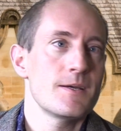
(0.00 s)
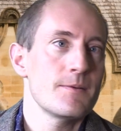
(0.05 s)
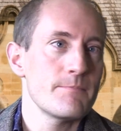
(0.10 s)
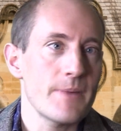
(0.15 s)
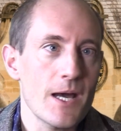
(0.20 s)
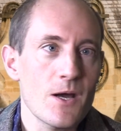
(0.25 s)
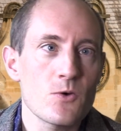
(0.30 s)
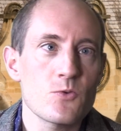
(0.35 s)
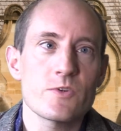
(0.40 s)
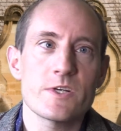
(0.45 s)

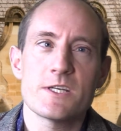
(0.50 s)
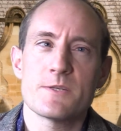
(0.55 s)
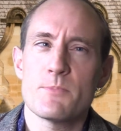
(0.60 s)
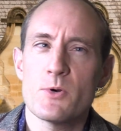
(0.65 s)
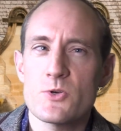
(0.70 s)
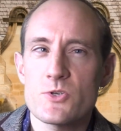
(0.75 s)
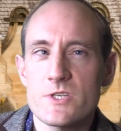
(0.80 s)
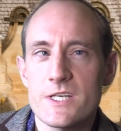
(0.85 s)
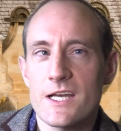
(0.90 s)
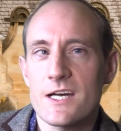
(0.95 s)
boundaries,
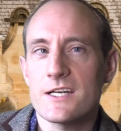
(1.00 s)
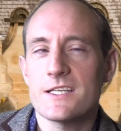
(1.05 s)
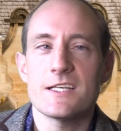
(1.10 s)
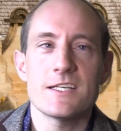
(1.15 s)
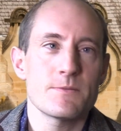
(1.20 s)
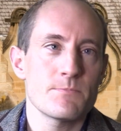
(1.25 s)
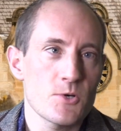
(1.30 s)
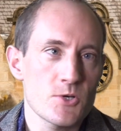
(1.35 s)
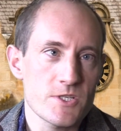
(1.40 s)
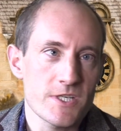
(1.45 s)
pushing
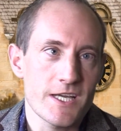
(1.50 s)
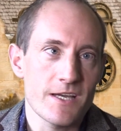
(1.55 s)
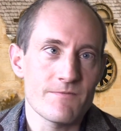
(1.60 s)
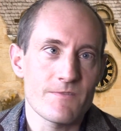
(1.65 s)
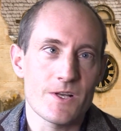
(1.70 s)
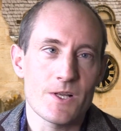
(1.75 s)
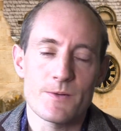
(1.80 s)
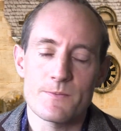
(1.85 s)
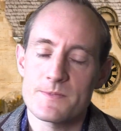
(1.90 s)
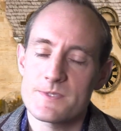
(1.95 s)
ideas, pushing
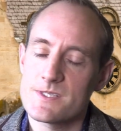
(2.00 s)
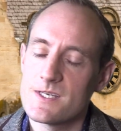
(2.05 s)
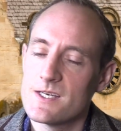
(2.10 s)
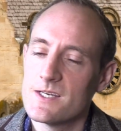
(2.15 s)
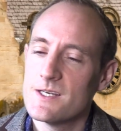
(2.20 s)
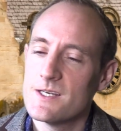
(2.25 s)
envelopes.